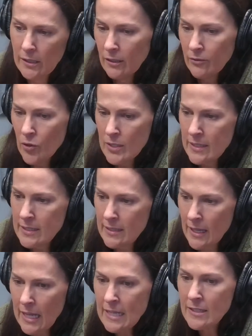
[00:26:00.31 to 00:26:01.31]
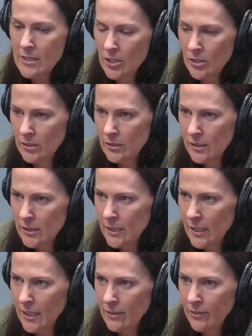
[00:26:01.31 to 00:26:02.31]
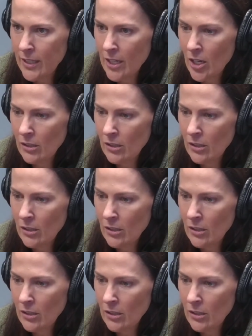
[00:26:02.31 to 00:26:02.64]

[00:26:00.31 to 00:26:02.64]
Of course, it's easier if they are